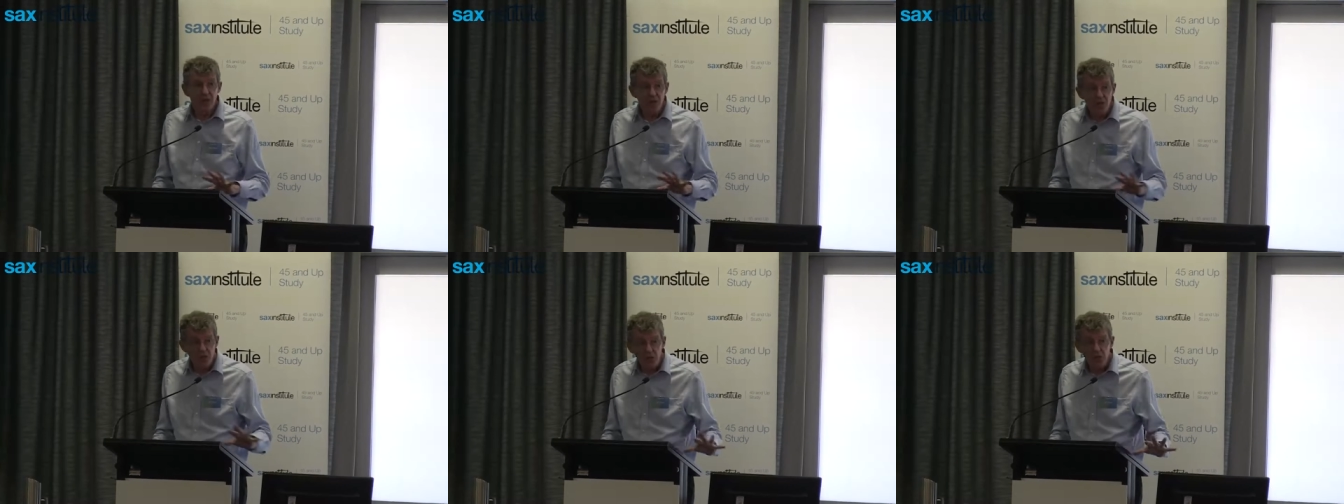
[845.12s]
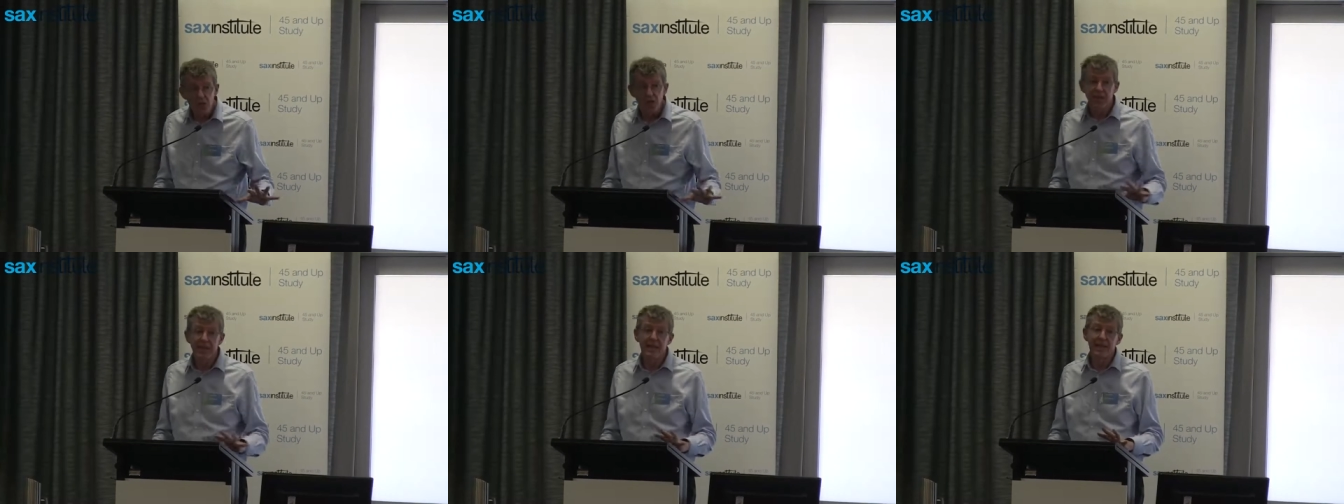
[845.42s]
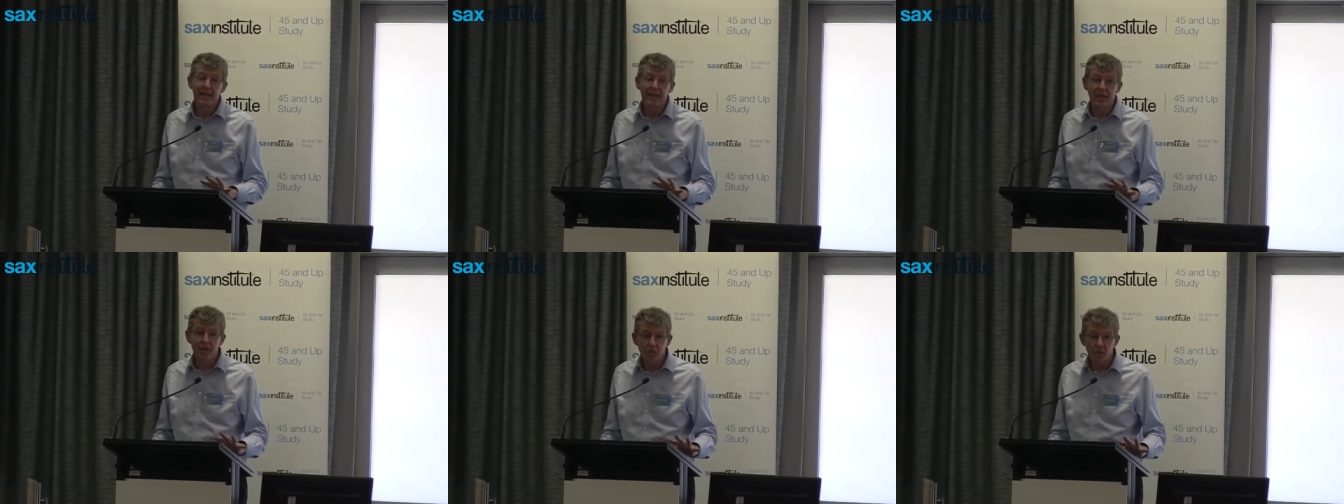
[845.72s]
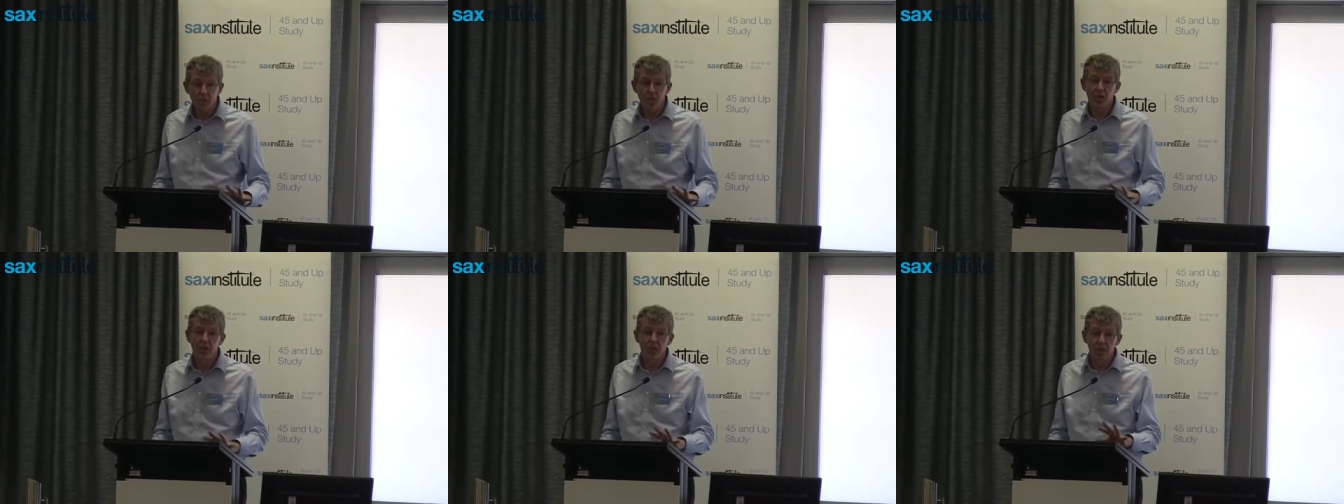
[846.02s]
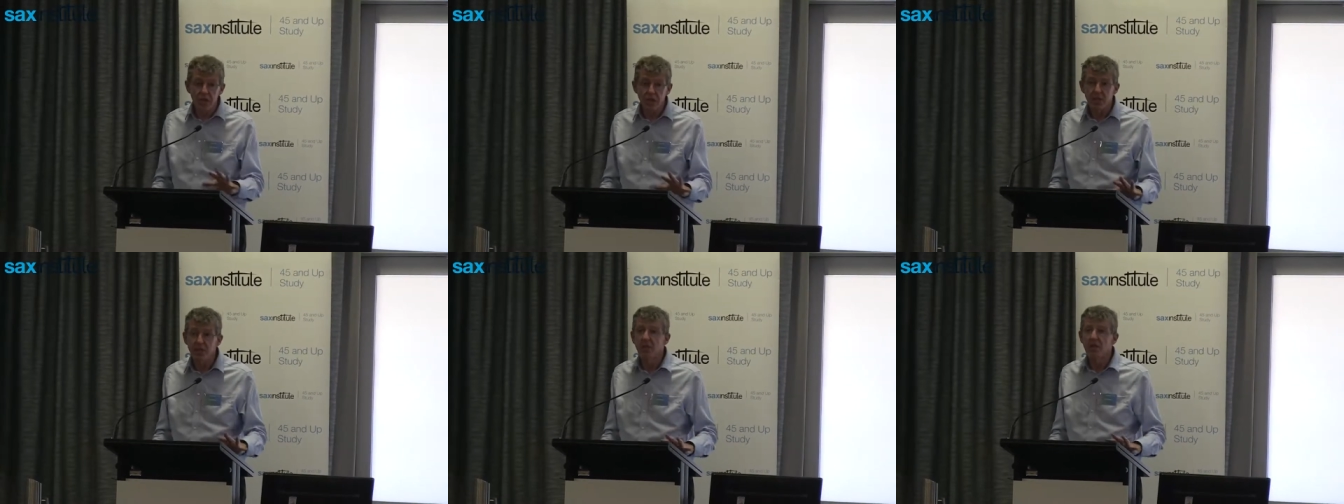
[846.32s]
is routinely used, at
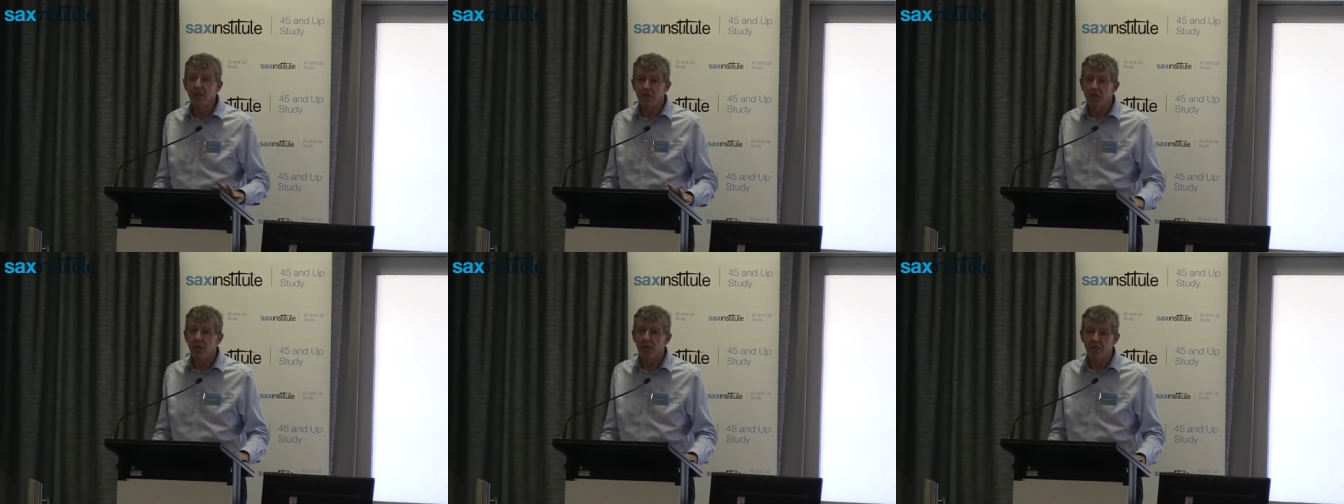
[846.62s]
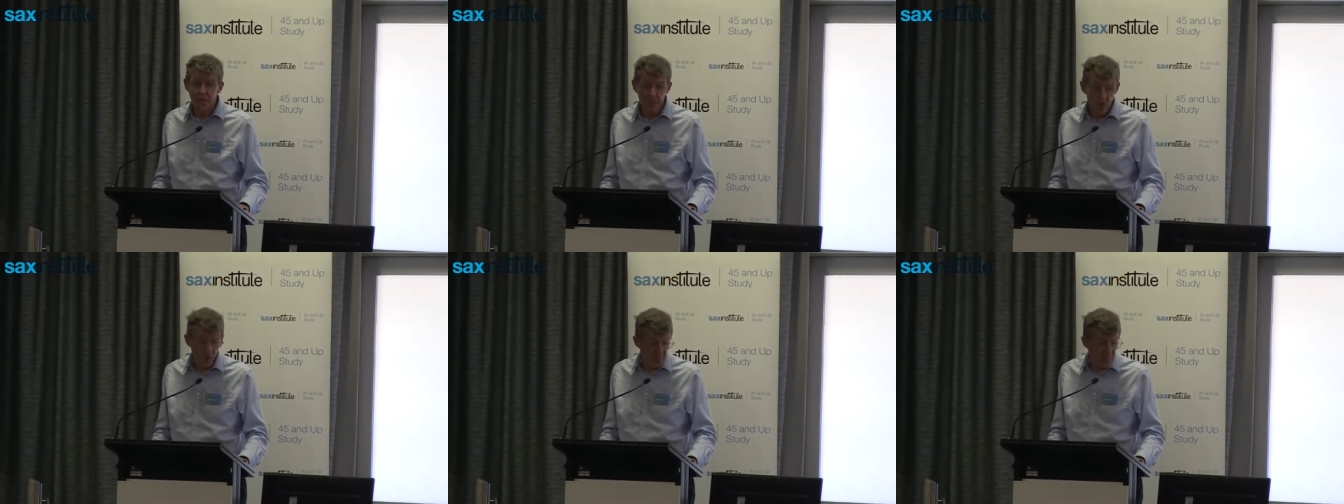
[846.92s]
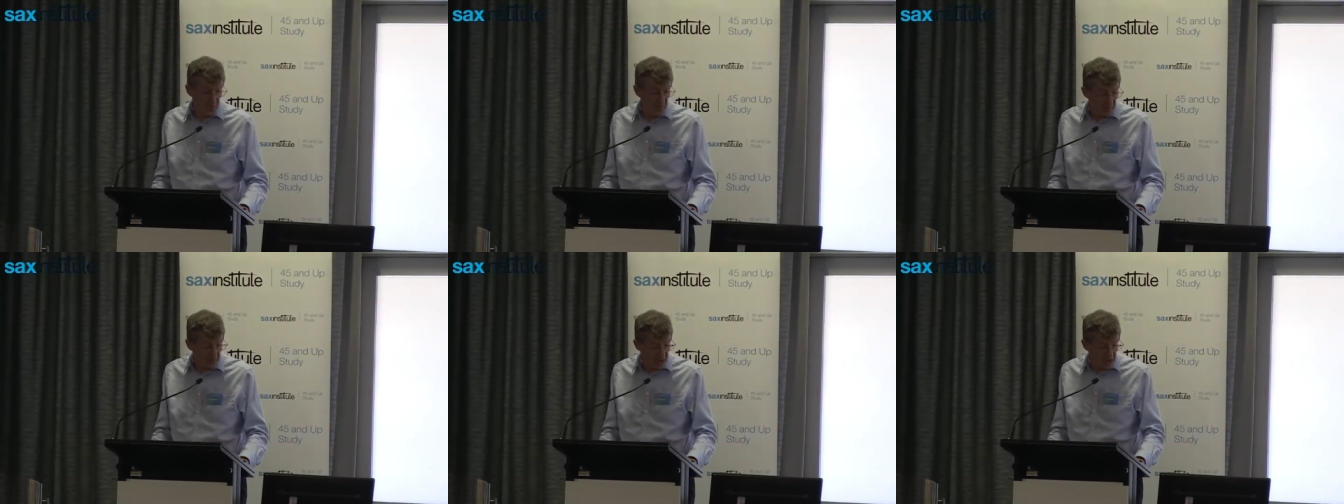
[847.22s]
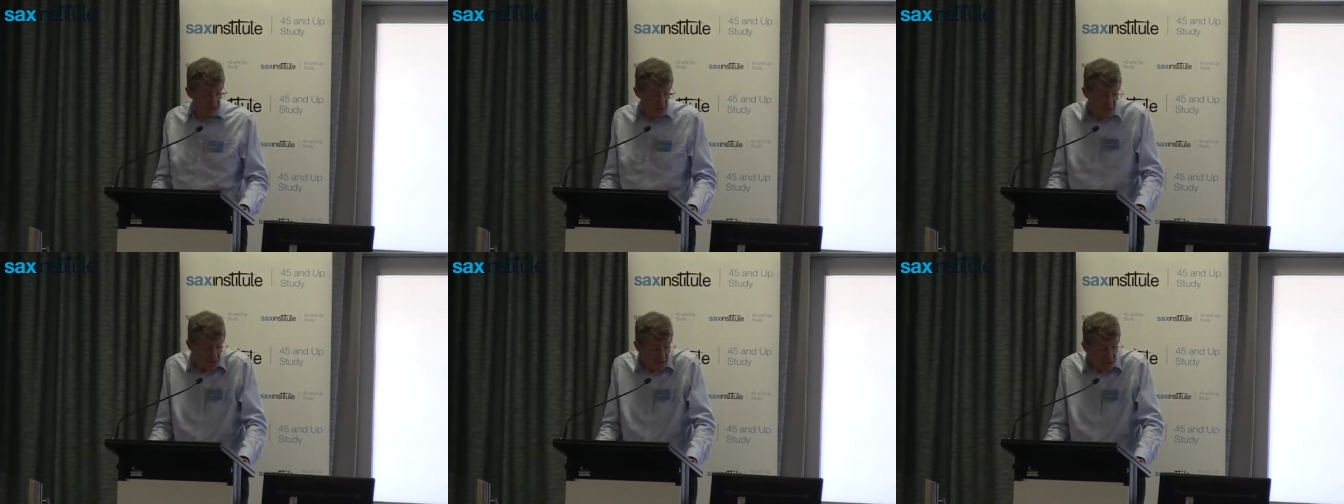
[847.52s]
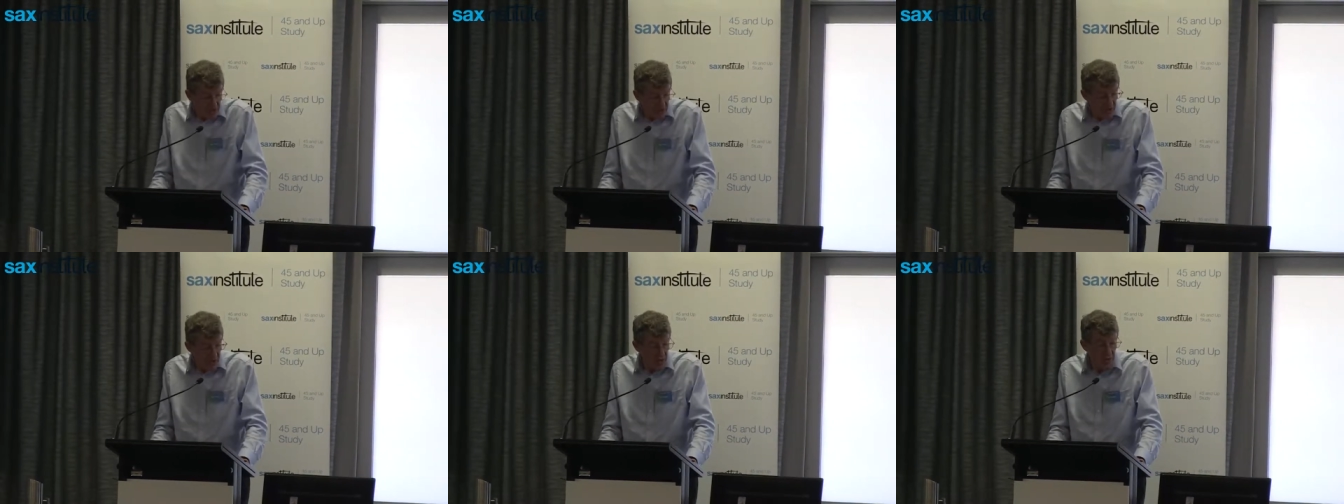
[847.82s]
least in some populations,
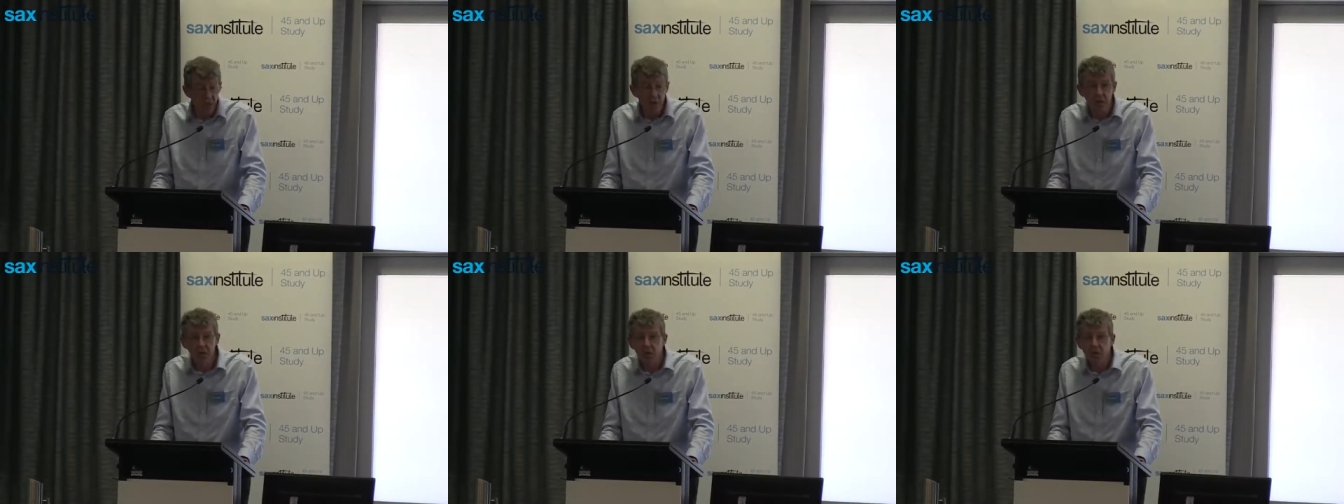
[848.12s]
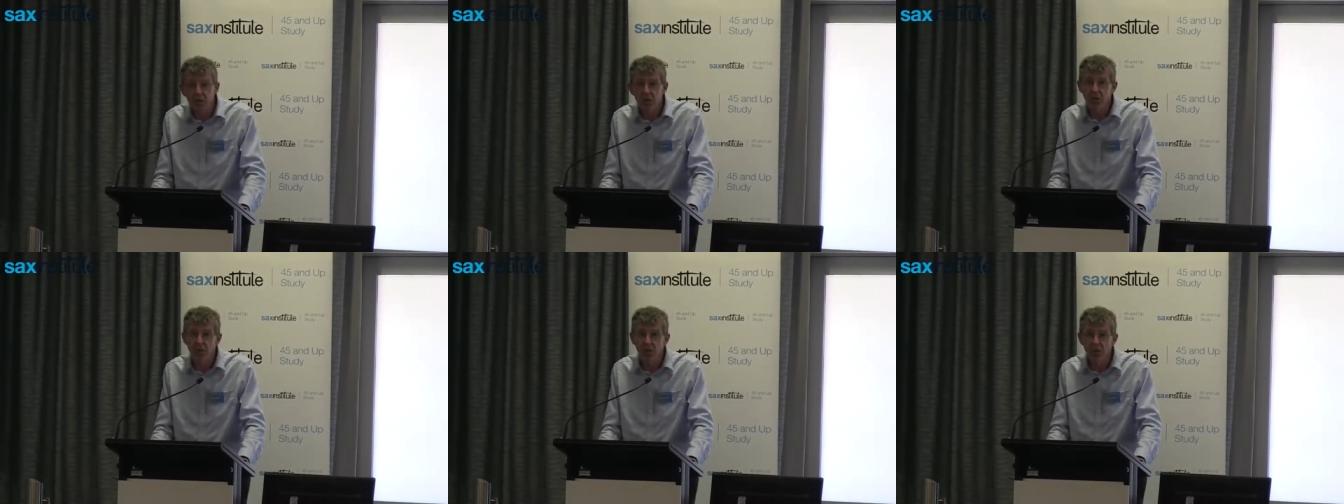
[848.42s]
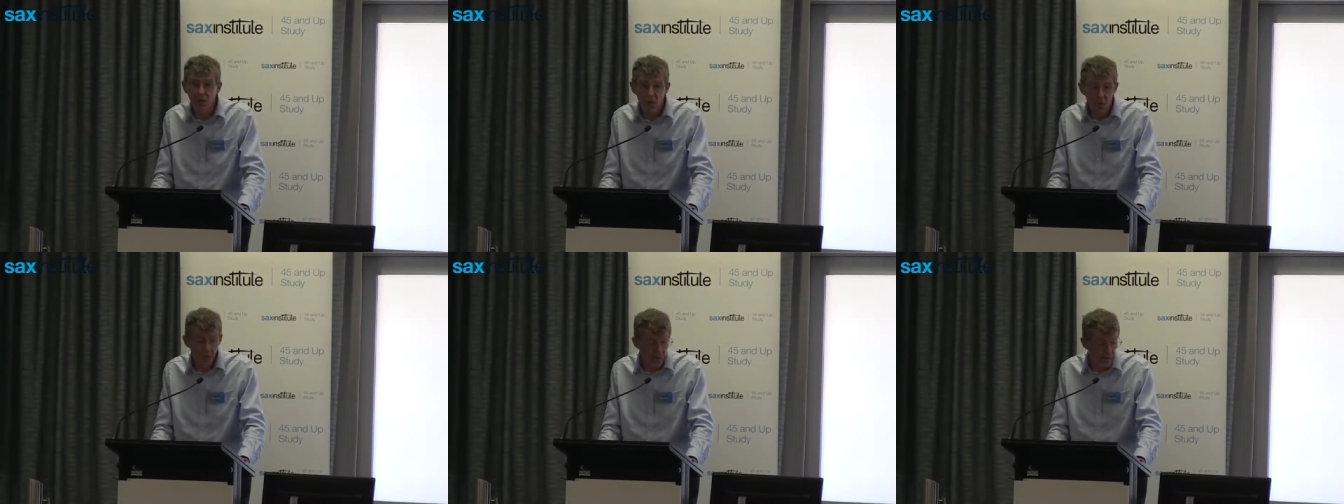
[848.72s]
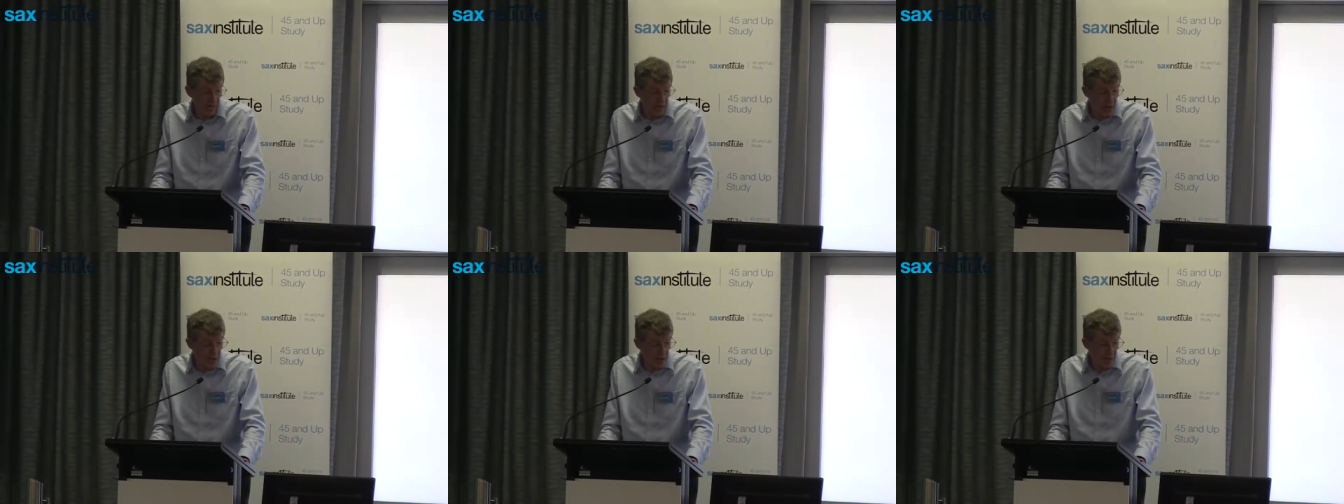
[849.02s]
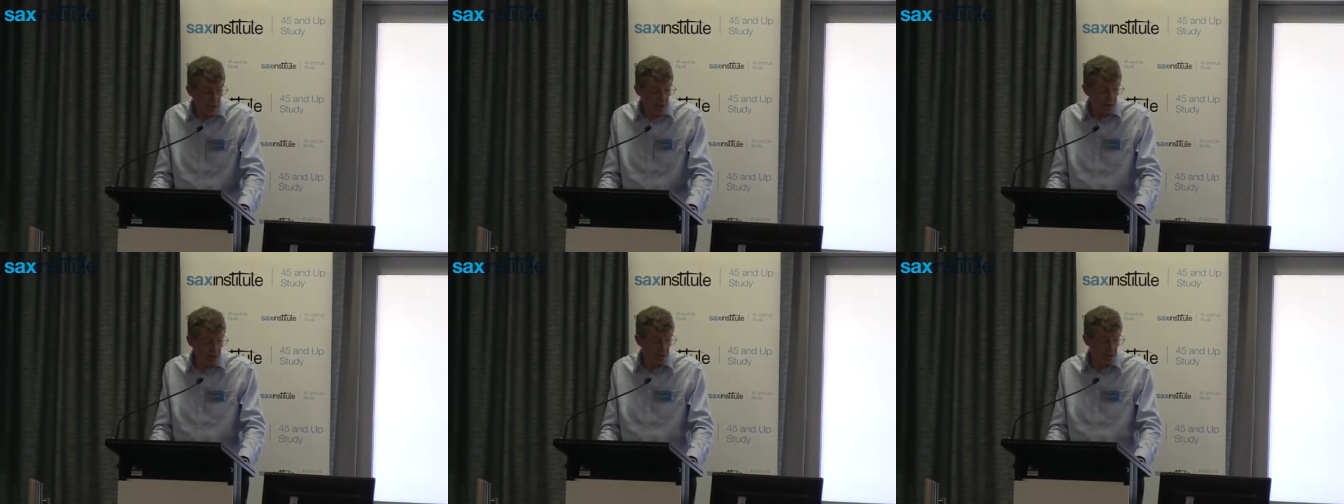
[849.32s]
Australia and uh, North
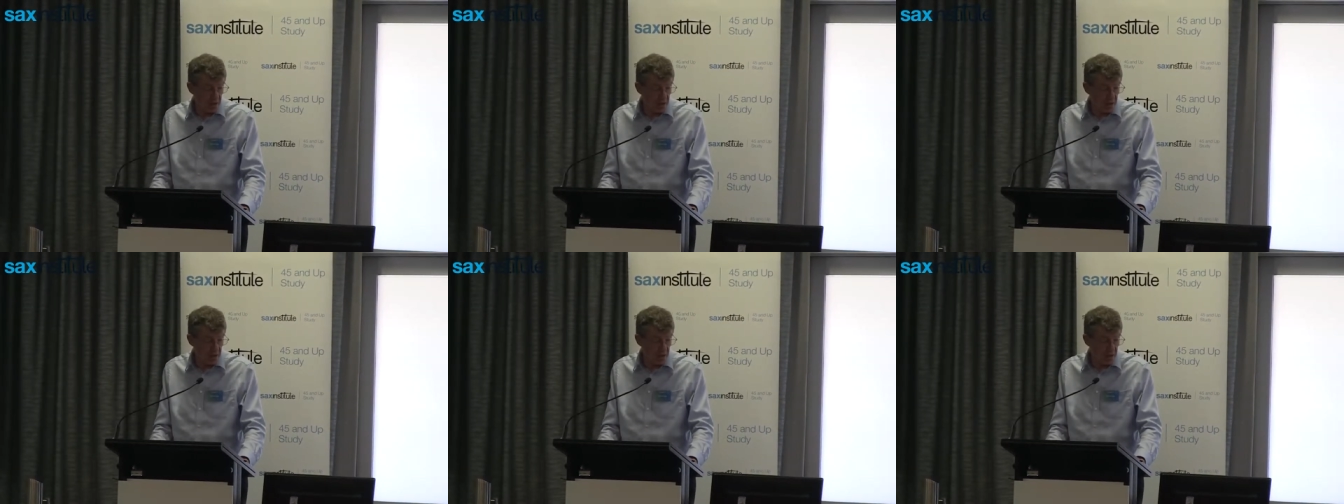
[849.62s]
America,